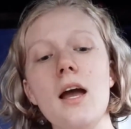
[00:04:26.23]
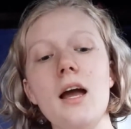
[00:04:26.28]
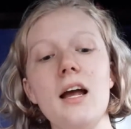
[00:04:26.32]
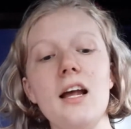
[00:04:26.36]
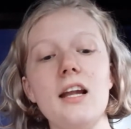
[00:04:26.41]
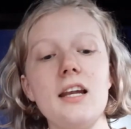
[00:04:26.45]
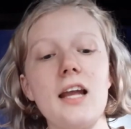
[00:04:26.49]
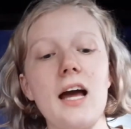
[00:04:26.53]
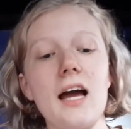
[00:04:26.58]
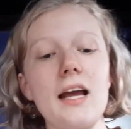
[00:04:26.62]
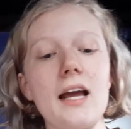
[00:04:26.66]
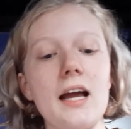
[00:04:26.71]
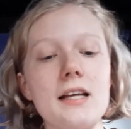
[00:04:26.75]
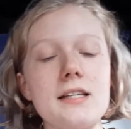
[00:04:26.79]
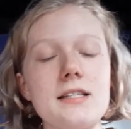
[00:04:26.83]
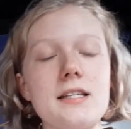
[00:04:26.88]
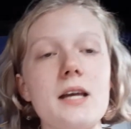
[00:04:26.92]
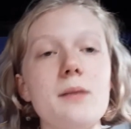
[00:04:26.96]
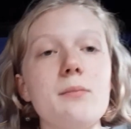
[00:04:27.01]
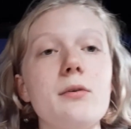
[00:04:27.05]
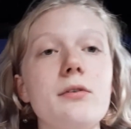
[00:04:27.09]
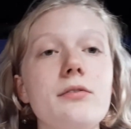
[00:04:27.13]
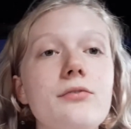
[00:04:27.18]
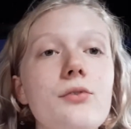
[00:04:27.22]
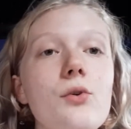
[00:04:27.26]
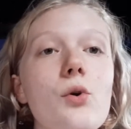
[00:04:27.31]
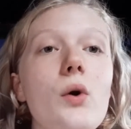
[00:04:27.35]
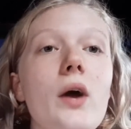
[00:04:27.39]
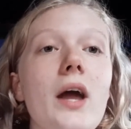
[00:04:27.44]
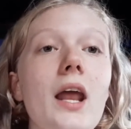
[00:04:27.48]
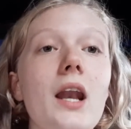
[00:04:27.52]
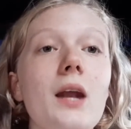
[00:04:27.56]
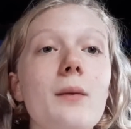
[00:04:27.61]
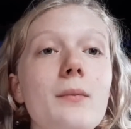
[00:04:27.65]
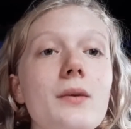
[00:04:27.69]
Like I said before,
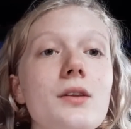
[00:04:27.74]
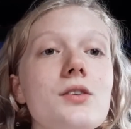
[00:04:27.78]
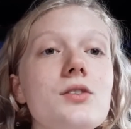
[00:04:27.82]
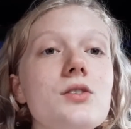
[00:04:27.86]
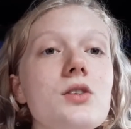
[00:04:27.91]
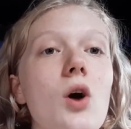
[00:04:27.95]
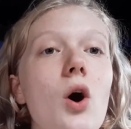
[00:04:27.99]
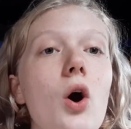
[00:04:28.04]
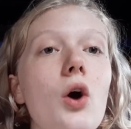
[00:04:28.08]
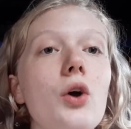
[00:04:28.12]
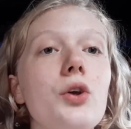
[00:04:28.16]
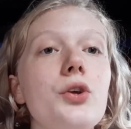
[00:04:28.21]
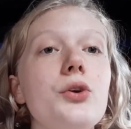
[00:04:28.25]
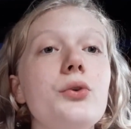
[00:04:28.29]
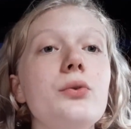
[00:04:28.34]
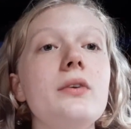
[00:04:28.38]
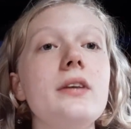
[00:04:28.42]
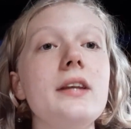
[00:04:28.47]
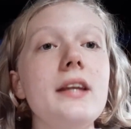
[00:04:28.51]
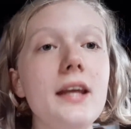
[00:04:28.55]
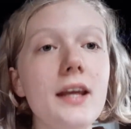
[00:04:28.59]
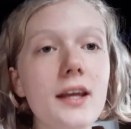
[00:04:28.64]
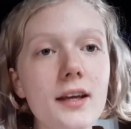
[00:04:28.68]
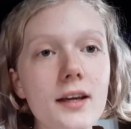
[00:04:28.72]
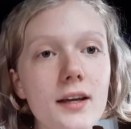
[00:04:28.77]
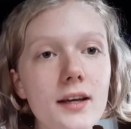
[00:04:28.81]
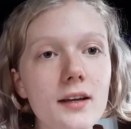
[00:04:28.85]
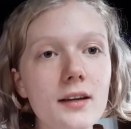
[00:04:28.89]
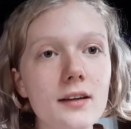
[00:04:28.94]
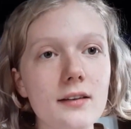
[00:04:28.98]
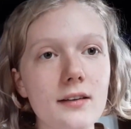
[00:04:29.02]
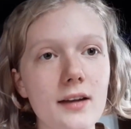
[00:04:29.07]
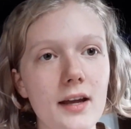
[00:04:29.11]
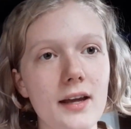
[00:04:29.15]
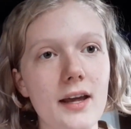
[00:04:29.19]
elements are unique
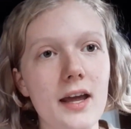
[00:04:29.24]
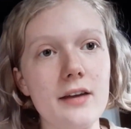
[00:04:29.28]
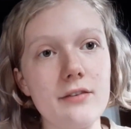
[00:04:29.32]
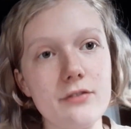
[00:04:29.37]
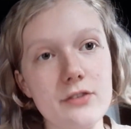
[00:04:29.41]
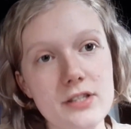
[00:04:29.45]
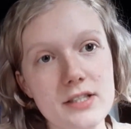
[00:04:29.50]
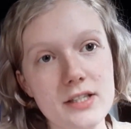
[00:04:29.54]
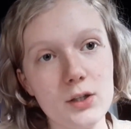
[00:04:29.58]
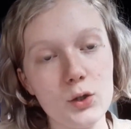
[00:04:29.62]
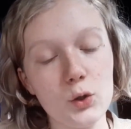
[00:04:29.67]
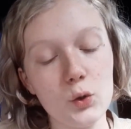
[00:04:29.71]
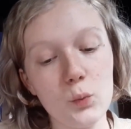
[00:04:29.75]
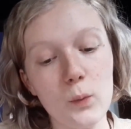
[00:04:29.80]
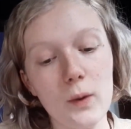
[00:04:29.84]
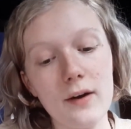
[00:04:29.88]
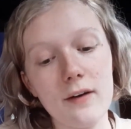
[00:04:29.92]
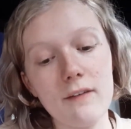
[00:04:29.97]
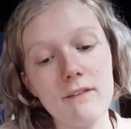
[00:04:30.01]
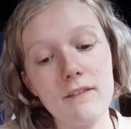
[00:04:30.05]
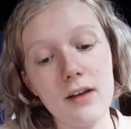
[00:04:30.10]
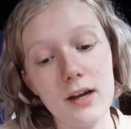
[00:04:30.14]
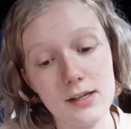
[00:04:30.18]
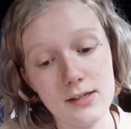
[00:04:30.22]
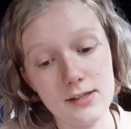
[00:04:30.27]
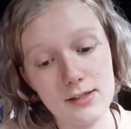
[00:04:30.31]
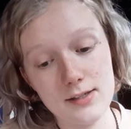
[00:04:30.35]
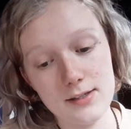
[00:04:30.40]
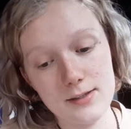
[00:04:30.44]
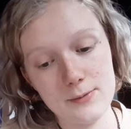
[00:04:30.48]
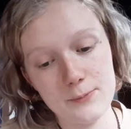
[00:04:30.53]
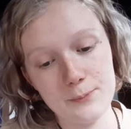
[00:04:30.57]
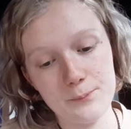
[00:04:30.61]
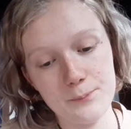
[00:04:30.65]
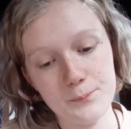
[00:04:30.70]
like every single one of
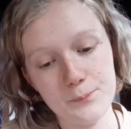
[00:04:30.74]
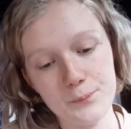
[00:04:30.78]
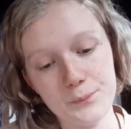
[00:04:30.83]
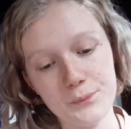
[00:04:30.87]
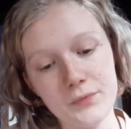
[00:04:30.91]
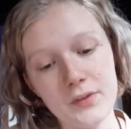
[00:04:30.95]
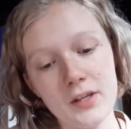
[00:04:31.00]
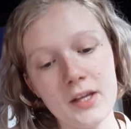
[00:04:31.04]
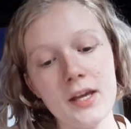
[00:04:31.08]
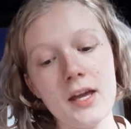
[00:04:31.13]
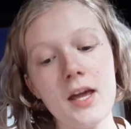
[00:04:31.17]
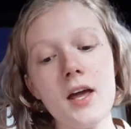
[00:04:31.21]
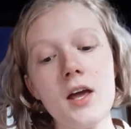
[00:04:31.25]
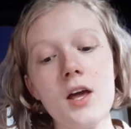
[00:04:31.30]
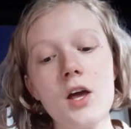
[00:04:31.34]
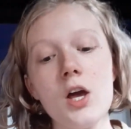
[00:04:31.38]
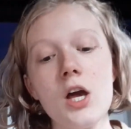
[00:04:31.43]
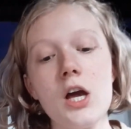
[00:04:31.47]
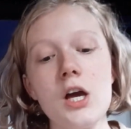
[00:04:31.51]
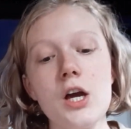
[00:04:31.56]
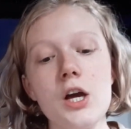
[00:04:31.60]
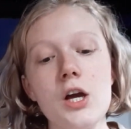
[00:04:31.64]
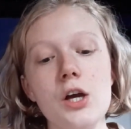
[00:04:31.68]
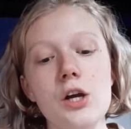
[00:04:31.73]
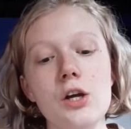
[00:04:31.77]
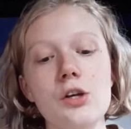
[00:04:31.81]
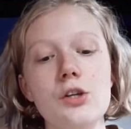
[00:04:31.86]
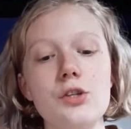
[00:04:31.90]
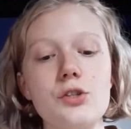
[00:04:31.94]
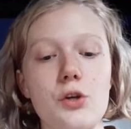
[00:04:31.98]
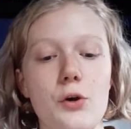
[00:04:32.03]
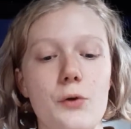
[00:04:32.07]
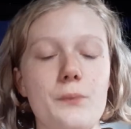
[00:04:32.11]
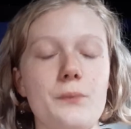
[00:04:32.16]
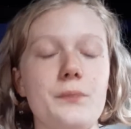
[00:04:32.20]
us.
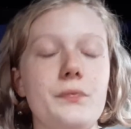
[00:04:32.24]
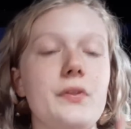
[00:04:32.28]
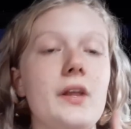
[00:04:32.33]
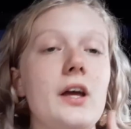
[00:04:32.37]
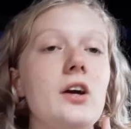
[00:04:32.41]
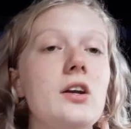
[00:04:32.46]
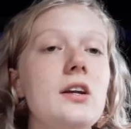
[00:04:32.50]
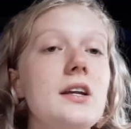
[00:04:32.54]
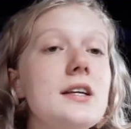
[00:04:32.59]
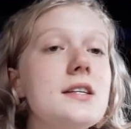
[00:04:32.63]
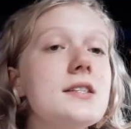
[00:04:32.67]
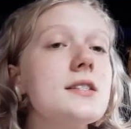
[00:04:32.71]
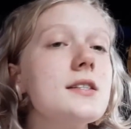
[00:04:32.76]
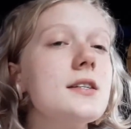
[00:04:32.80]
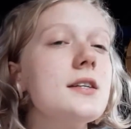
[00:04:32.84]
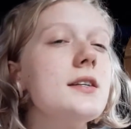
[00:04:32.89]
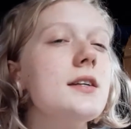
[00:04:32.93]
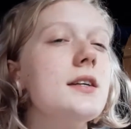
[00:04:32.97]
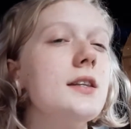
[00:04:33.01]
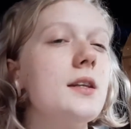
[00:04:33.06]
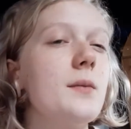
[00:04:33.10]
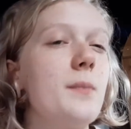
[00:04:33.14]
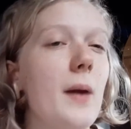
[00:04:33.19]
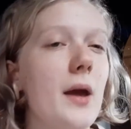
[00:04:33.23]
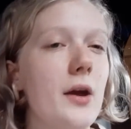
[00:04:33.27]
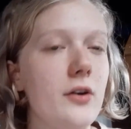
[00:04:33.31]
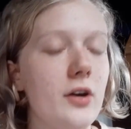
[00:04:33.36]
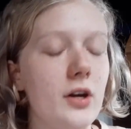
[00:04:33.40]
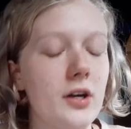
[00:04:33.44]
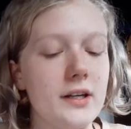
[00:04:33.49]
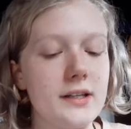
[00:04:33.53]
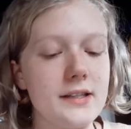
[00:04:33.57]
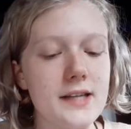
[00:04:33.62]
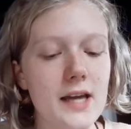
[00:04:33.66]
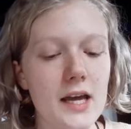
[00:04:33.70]
So they are listed in the
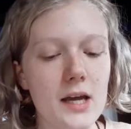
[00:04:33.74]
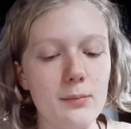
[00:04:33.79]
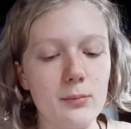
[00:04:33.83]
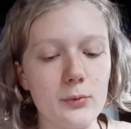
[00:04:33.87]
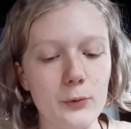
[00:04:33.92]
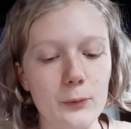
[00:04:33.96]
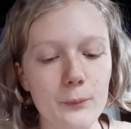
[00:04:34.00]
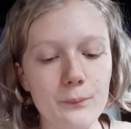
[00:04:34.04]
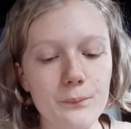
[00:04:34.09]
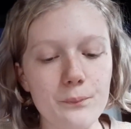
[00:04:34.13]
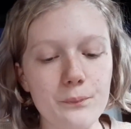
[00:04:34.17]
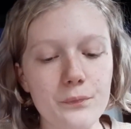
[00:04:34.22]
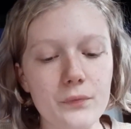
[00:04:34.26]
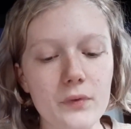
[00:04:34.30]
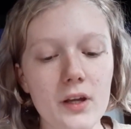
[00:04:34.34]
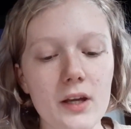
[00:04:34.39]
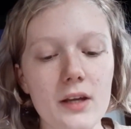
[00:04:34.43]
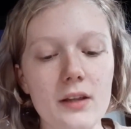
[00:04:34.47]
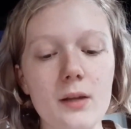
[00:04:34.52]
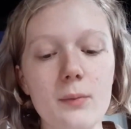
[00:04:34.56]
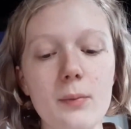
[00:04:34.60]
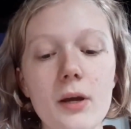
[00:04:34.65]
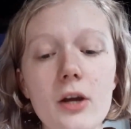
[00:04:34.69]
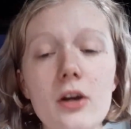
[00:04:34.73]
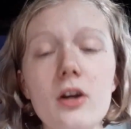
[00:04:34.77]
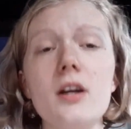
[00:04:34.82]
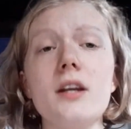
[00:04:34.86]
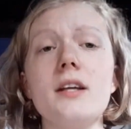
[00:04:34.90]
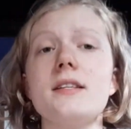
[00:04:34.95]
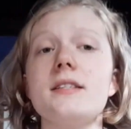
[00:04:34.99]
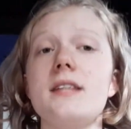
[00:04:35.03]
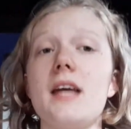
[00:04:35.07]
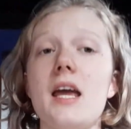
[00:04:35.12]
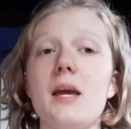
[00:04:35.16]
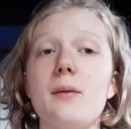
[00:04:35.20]
periodic table. The
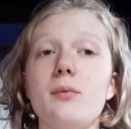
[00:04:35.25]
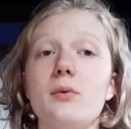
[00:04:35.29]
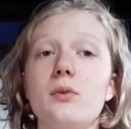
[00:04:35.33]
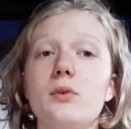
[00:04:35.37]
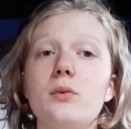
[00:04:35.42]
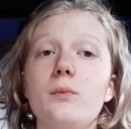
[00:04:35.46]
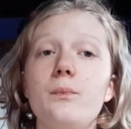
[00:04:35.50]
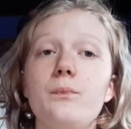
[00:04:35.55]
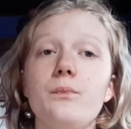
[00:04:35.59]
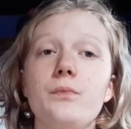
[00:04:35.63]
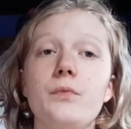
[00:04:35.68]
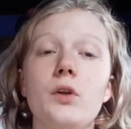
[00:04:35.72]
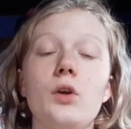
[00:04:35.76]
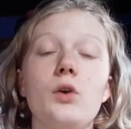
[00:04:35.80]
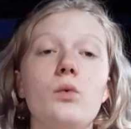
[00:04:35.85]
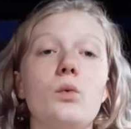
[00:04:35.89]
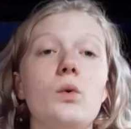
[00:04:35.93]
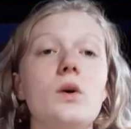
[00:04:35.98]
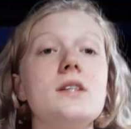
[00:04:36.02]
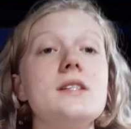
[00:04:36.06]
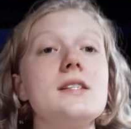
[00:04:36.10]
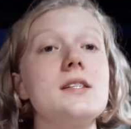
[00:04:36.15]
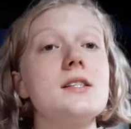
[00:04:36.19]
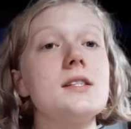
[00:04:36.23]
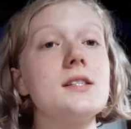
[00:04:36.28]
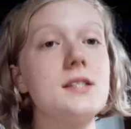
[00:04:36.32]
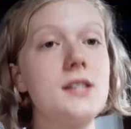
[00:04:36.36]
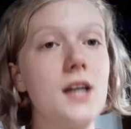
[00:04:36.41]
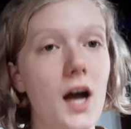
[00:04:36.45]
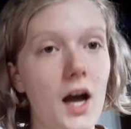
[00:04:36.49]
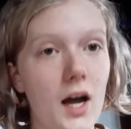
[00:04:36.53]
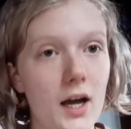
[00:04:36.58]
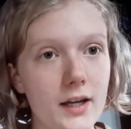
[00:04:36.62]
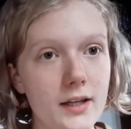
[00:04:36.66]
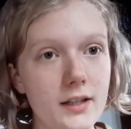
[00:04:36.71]
periodic table was
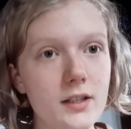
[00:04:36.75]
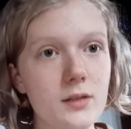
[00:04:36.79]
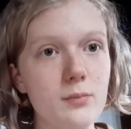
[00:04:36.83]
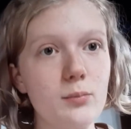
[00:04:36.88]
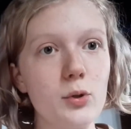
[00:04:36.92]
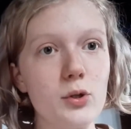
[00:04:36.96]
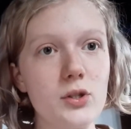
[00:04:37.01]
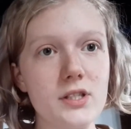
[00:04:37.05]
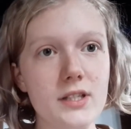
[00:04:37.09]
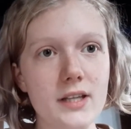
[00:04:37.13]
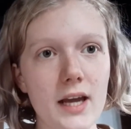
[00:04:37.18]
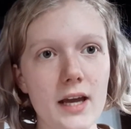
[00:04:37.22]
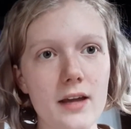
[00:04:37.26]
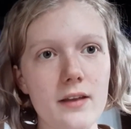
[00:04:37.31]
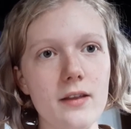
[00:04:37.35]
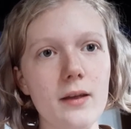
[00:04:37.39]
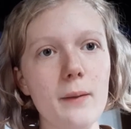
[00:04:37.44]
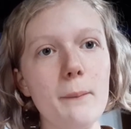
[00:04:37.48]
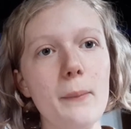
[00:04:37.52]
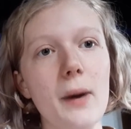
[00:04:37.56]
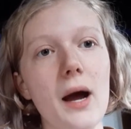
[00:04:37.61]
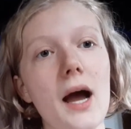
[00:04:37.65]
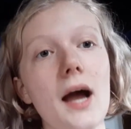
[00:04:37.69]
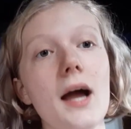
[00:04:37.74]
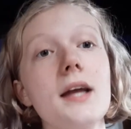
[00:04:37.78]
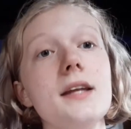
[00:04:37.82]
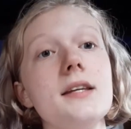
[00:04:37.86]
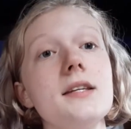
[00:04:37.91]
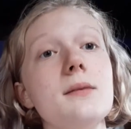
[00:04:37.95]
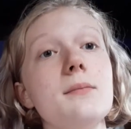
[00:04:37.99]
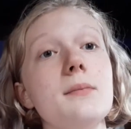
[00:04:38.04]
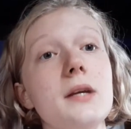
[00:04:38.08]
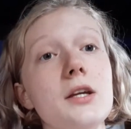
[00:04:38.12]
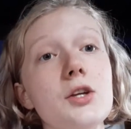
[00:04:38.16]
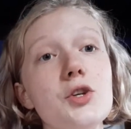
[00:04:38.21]
designed and put together by
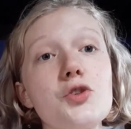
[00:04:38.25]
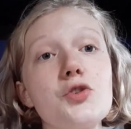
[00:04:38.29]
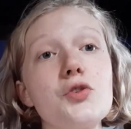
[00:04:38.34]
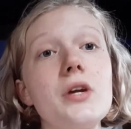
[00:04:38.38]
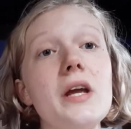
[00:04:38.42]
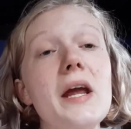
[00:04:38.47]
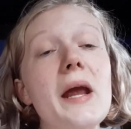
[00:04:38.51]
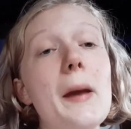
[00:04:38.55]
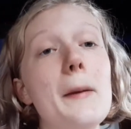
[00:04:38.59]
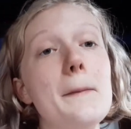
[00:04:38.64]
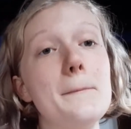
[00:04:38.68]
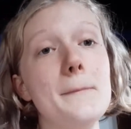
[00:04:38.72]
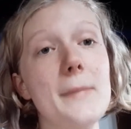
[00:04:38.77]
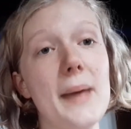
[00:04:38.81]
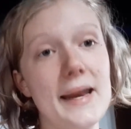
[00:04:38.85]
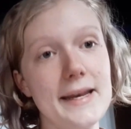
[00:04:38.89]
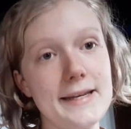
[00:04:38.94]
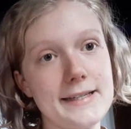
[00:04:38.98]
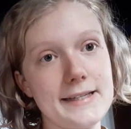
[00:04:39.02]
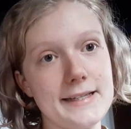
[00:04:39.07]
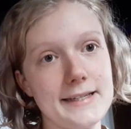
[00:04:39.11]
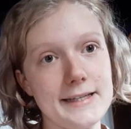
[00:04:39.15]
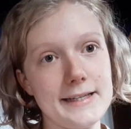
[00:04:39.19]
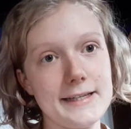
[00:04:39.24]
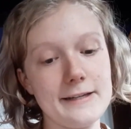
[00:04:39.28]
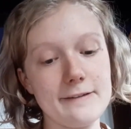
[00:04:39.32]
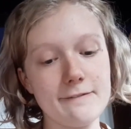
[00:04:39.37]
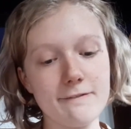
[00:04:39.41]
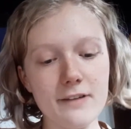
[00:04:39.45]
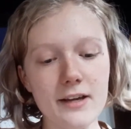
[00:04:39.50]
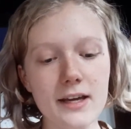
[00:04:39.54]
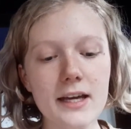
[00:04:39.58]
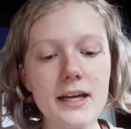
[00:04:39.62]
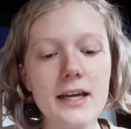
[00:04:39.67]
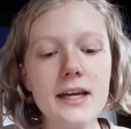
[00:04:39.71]
Dmitry Mendeleev.
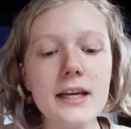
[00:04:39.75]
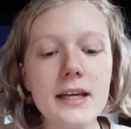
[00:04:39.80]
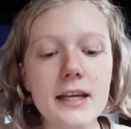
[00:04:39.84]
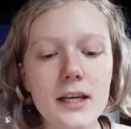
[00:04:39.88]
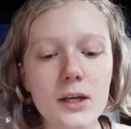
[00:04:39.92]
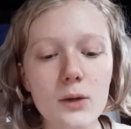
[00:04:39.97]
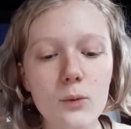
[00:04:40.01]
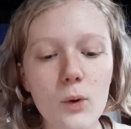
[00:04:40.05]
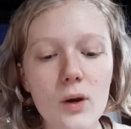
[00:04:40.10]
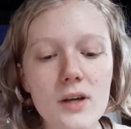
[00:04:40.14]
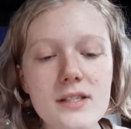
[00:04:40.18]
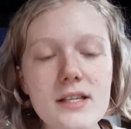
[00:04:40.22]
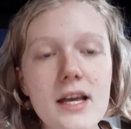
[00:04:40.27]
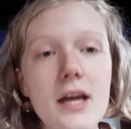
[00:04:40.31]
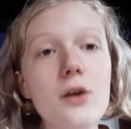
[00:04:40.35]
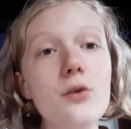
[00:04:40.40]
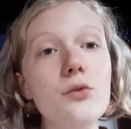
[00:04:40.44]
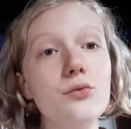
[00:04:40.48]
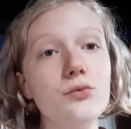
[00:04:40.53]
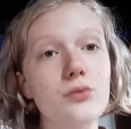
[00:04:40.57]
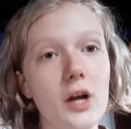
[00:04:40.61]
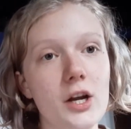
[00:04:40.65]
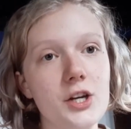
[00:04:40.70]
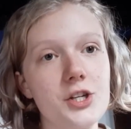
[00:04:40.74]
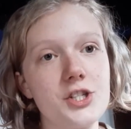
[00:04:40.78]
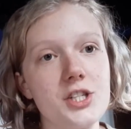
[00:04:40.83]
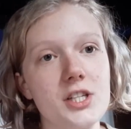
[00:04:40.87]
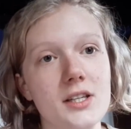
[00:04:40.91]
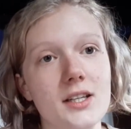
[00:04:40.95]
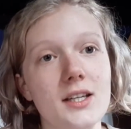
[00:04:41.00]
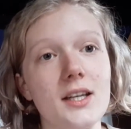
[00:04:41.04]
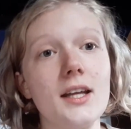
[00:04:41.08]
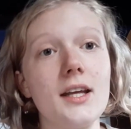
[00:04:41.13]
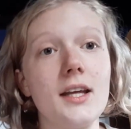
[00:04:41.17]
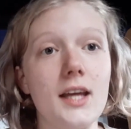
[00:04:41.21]
He was a
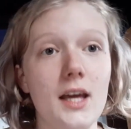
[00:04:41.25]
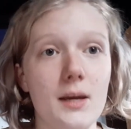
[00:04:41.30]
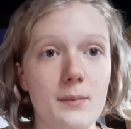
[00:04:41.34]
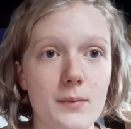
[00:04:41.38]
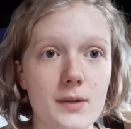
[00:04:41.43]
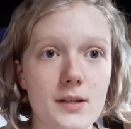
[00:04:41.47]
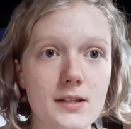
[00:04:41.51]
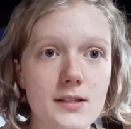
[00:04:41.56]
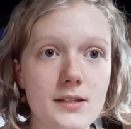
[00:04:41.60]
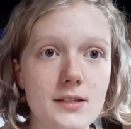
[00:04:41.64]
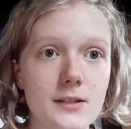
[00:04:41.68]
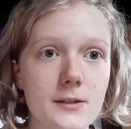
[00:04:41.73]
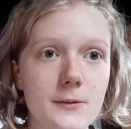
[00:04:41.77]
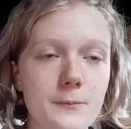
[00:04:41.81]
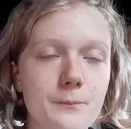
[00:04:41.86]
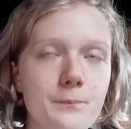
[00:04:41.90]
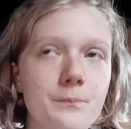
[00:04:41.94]
Russian chemist.